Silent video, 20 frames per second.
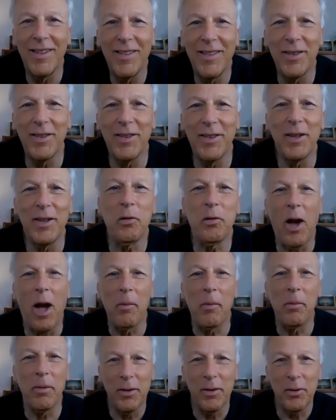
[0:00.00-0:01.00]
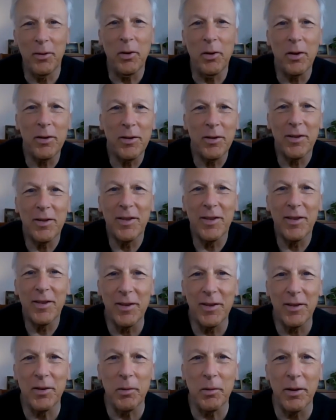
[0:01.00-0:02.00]
just the drama du jour, just the
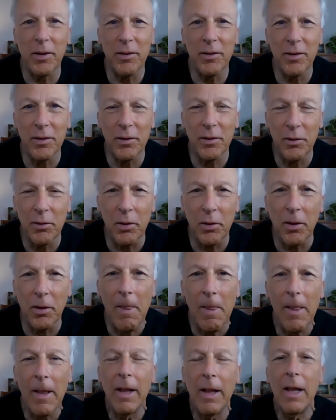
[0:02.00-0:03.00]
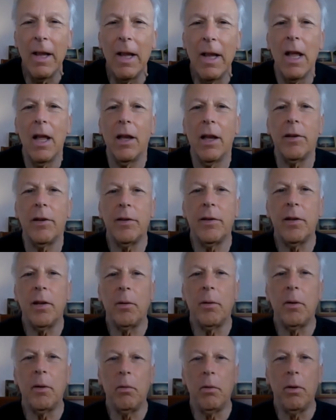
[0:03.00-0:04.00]
situation du jour.
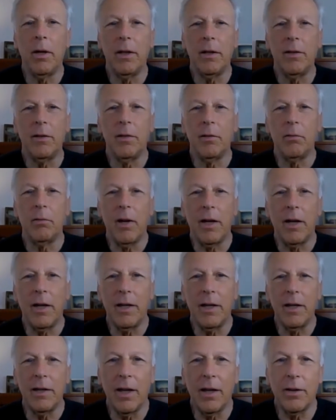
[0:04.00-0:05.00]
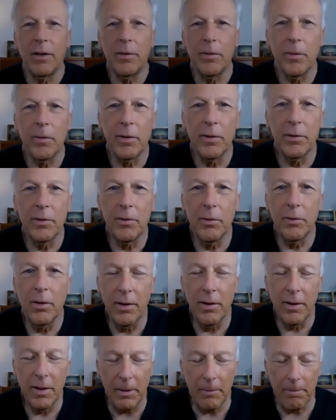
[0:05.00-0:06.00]
So we want to recognize, first of
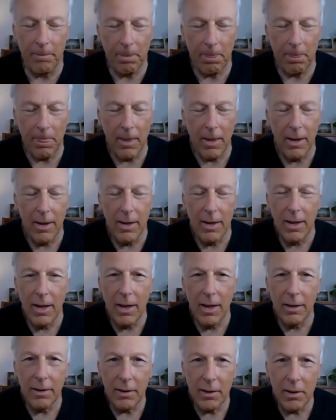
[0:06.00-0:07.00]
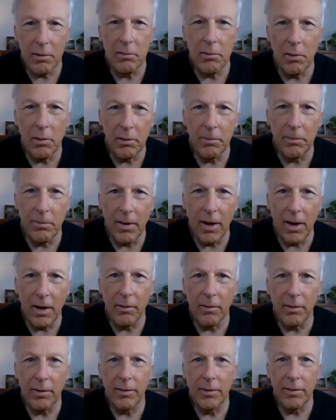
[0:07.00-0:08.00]
all, that the
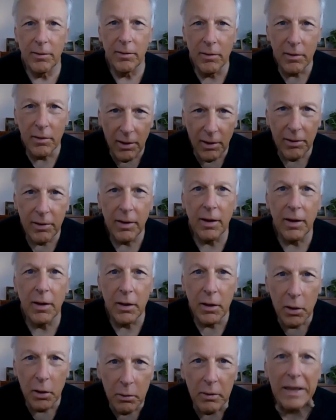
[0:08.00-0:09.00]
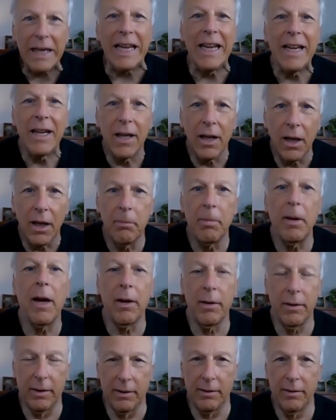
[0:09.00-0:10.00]
coronavirus, there's nothing unique
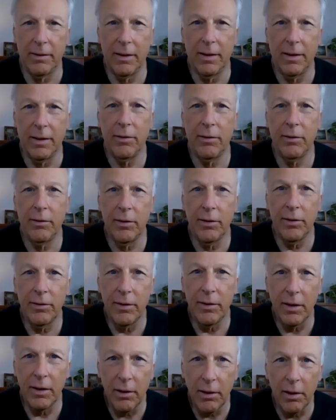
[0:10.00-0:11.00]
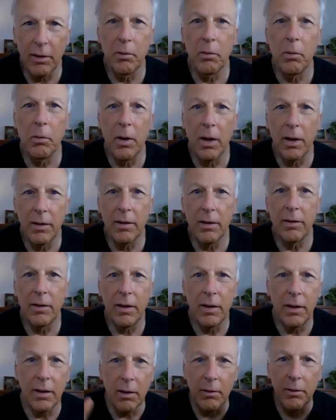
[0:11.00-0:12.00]
about it. It's just another way that the
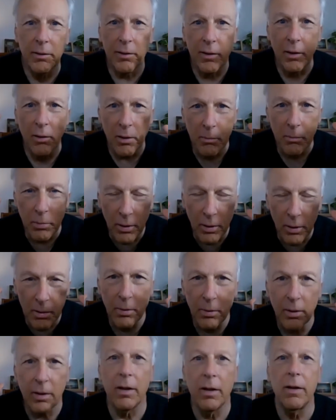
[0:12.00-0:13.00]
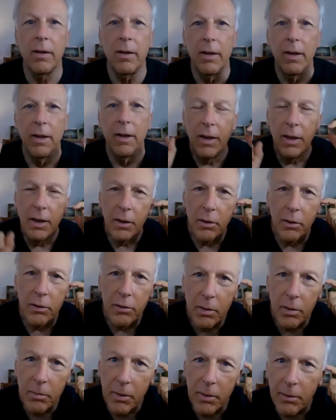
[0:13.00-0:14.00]
ego is going booga booga. You
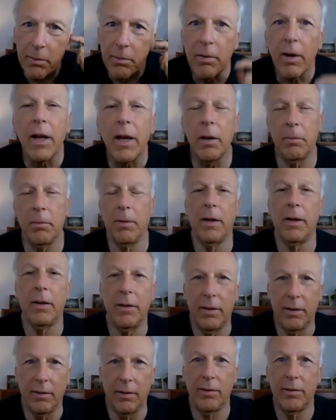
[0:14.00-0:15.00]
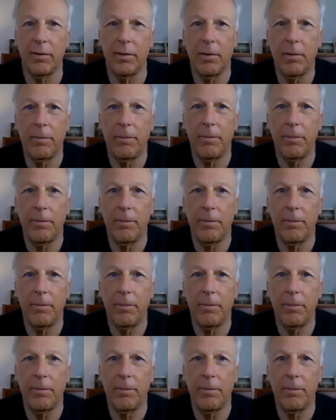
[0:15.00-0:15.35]
should be afraid about this.